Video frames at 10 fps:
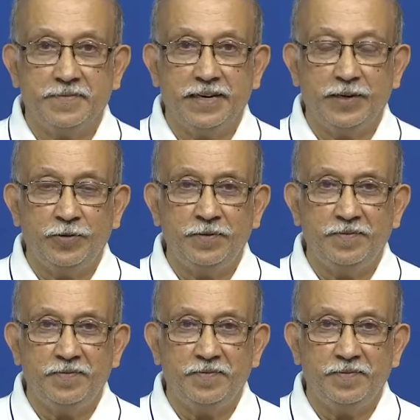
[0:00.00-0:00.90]
Hello.
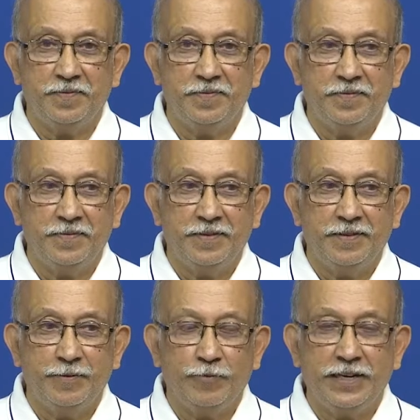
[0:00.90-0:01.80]

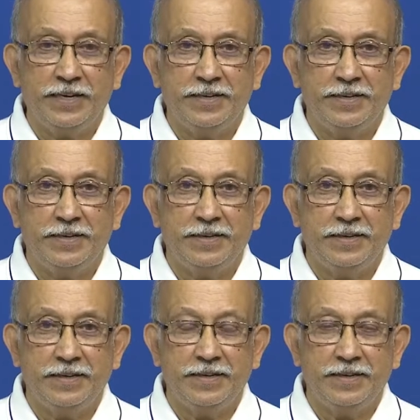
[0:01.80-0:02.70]
One. It's
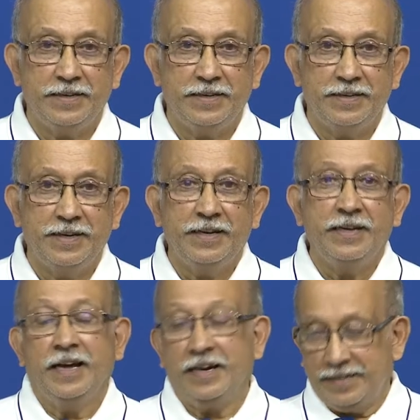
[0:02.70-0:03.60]
already on. You can
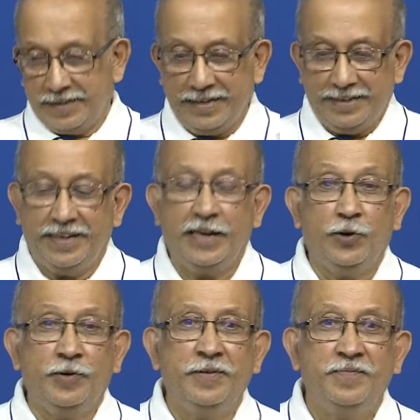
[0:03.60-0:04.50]
continue. Ah, right.
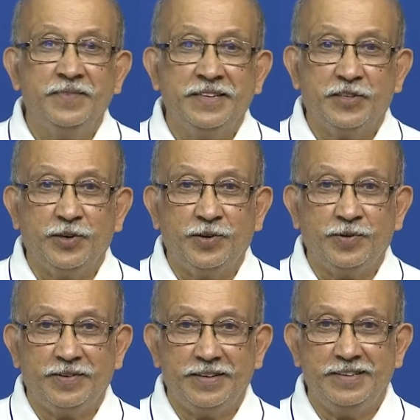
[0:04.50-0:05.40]
Hello. So
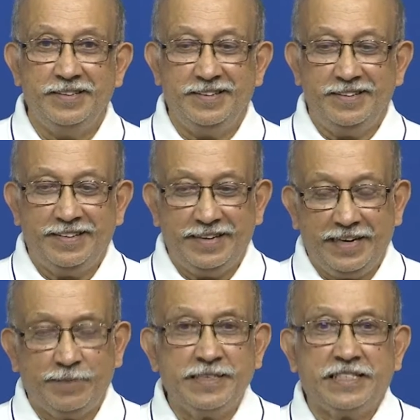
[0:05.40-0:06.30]
uh,
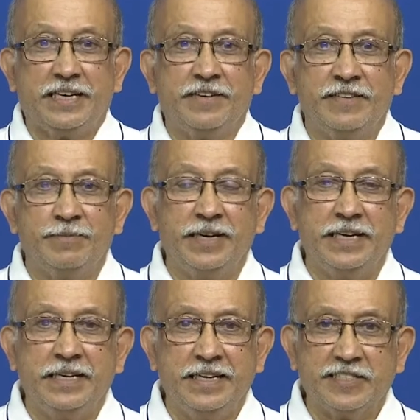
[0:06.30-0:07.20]
let me start with my
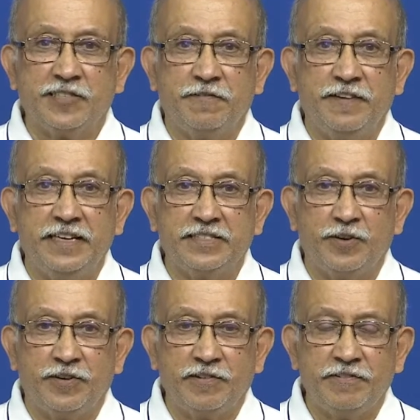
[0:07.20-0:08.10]
next phase
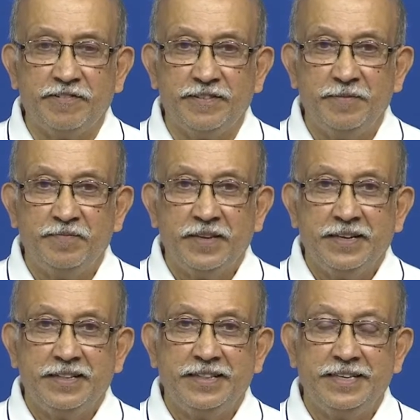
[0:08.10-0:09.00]
of
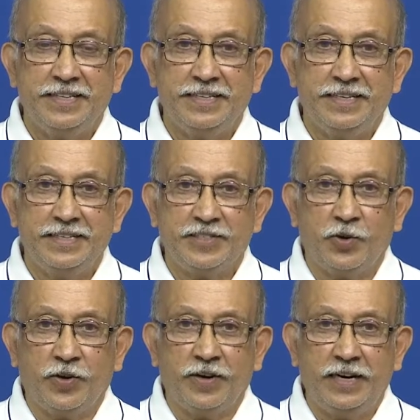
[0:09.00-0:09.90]
the
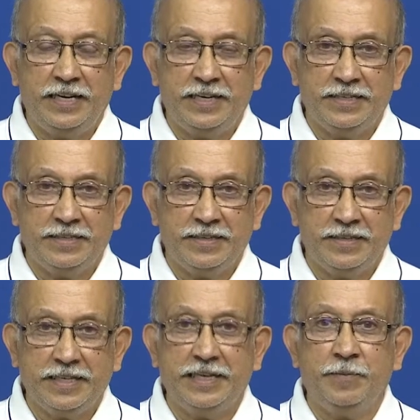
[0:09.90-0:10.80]
so called
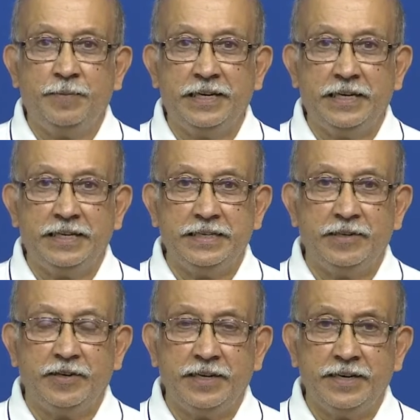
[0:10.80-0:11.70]
uh, 3D printing
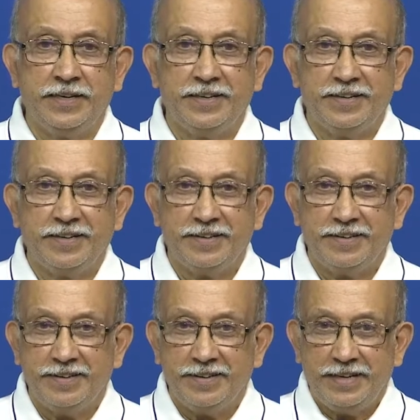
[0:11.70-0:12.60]
or
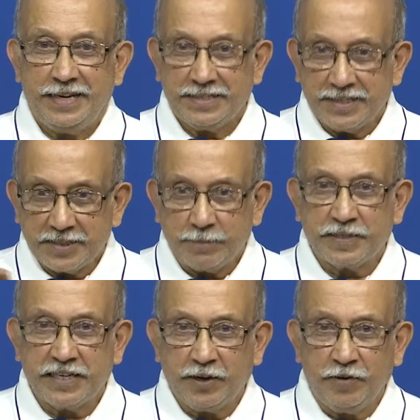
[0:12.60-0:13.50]
as a
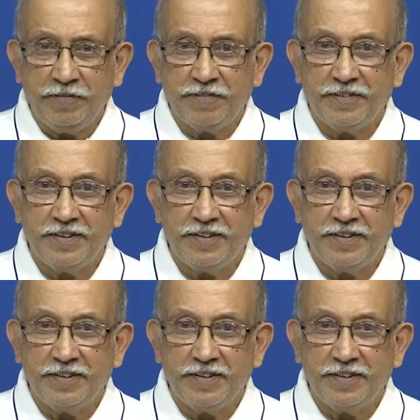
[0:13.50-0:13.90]
subset of